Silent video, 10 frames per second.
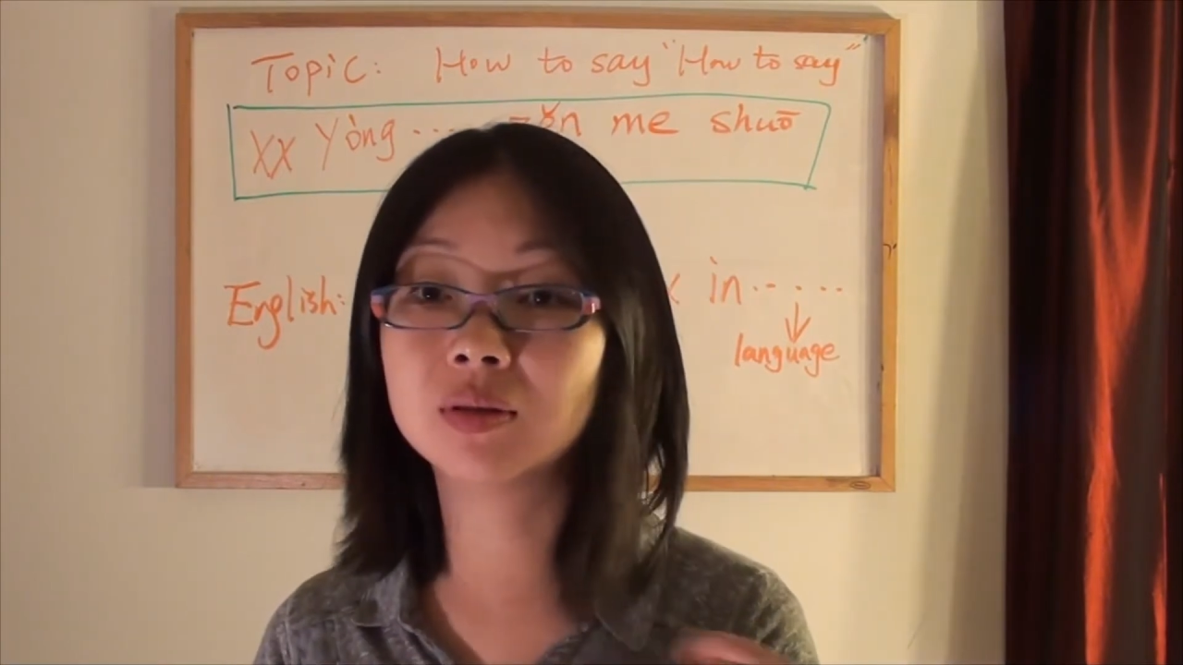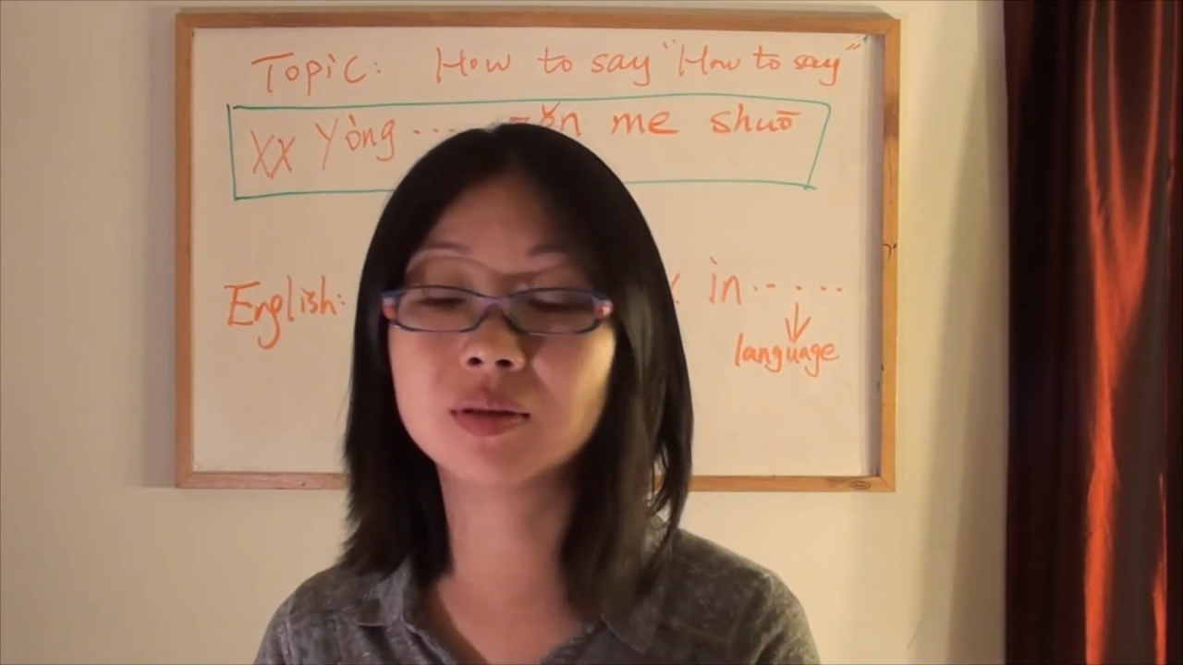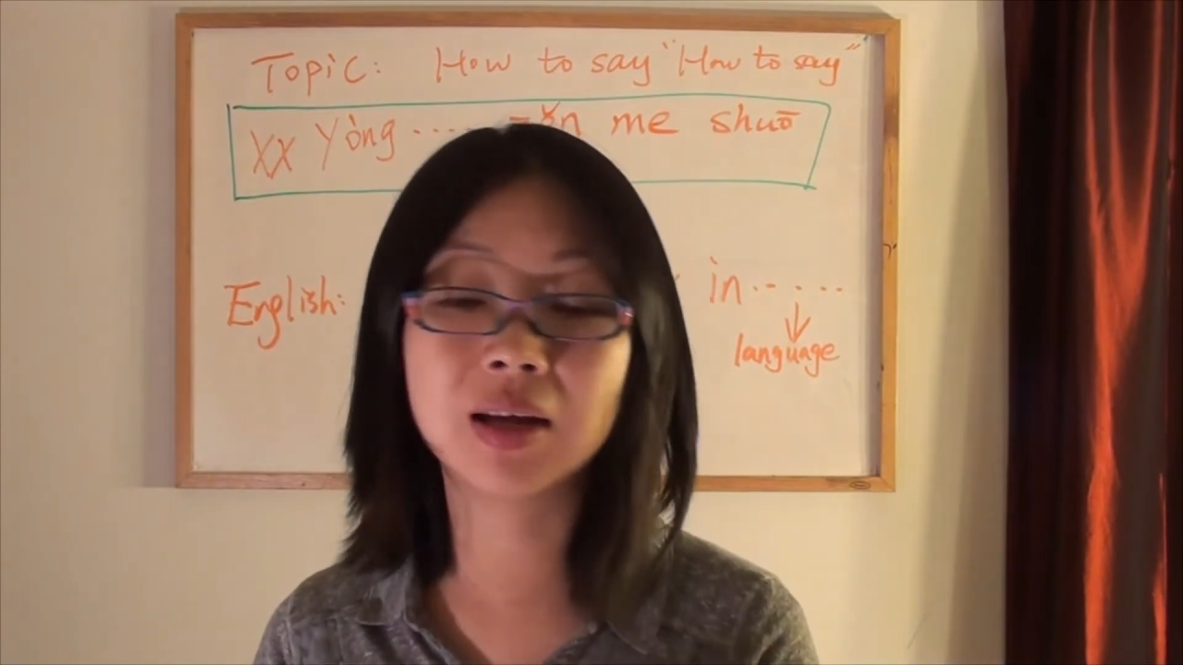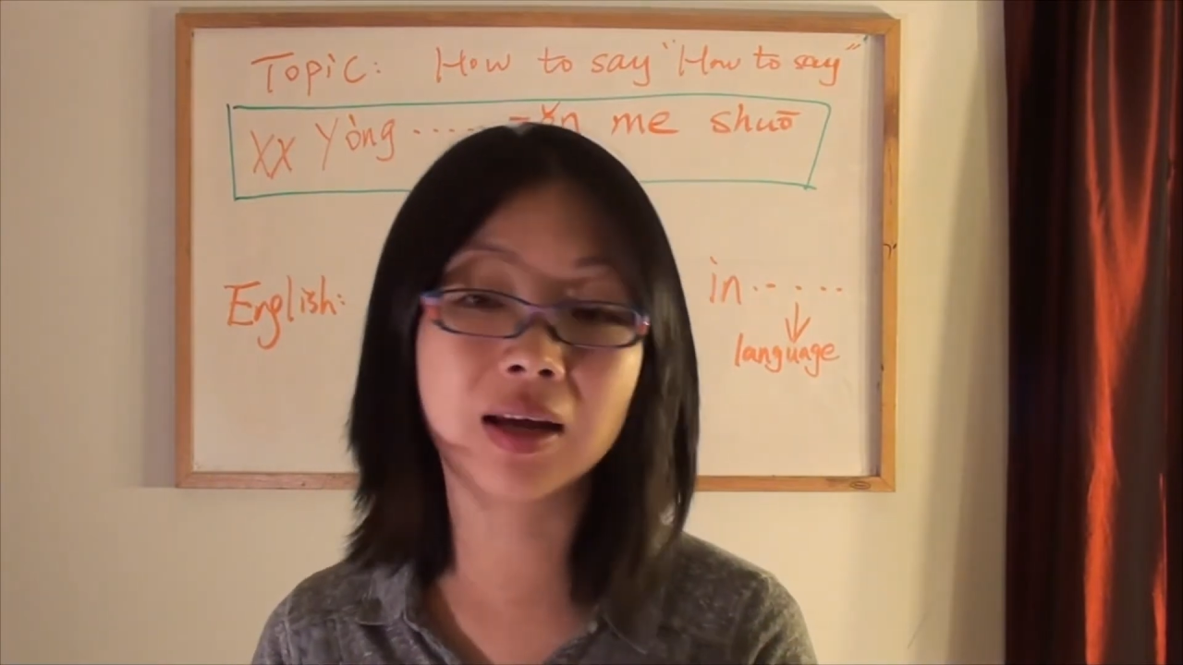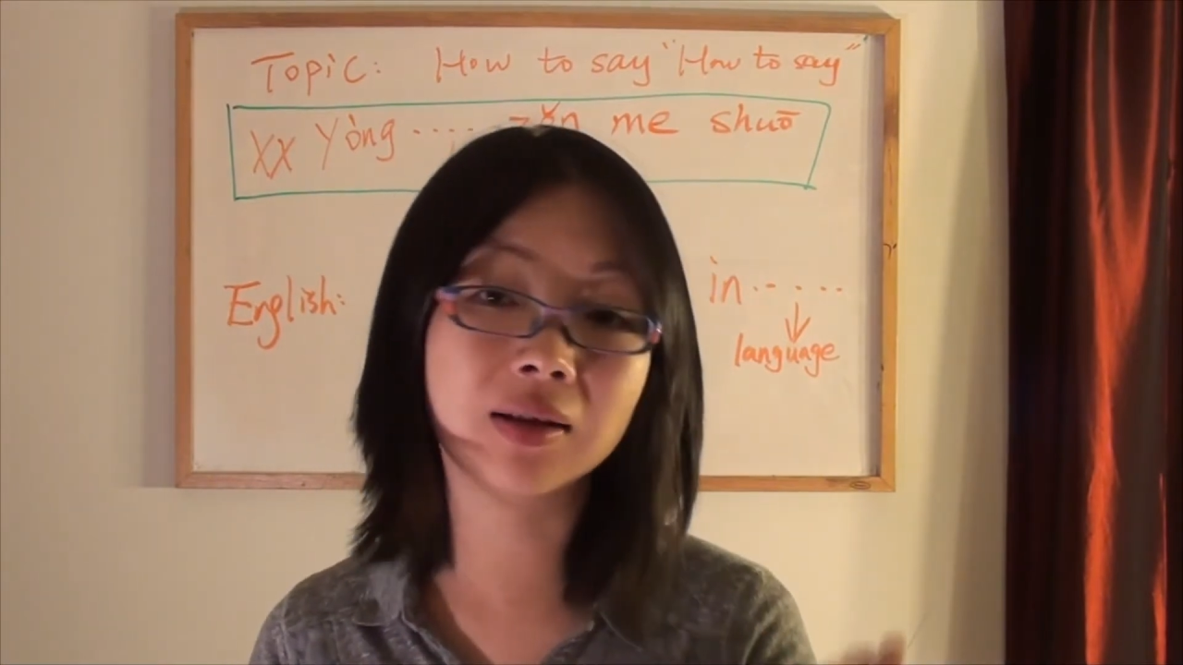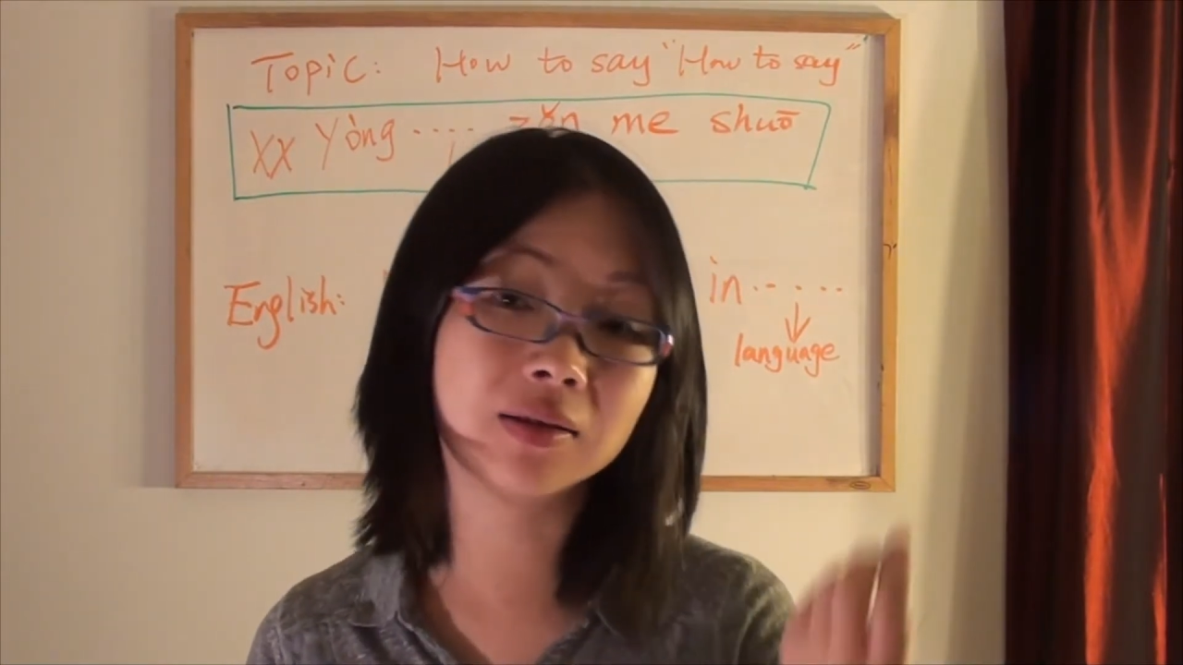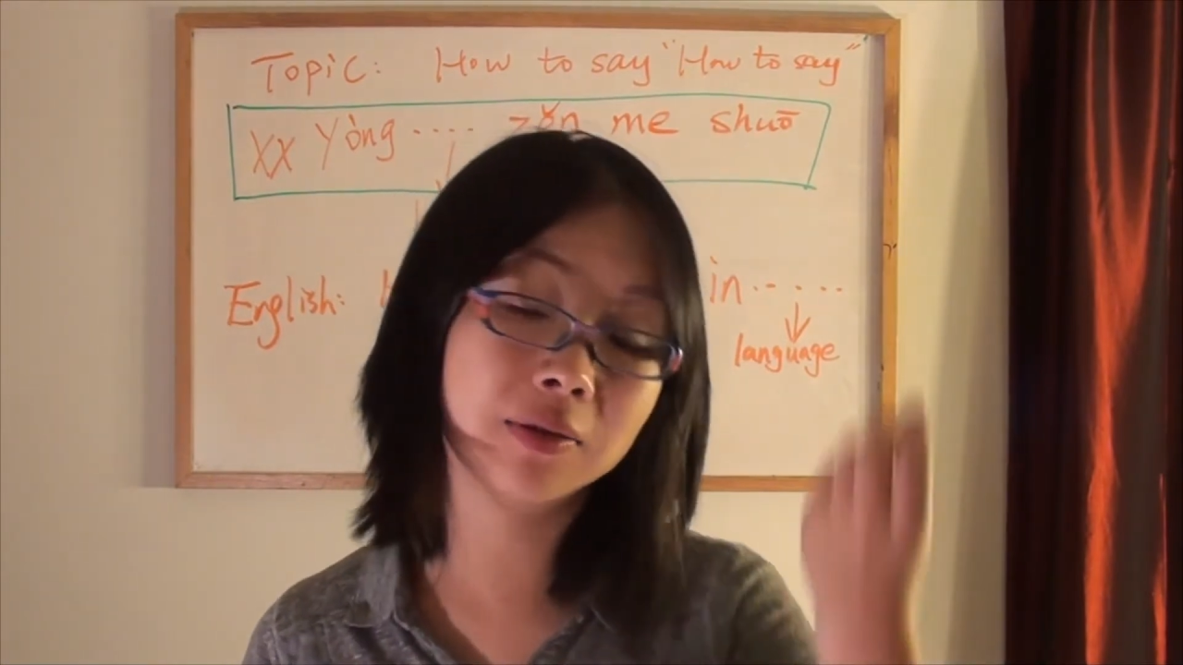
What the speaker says: take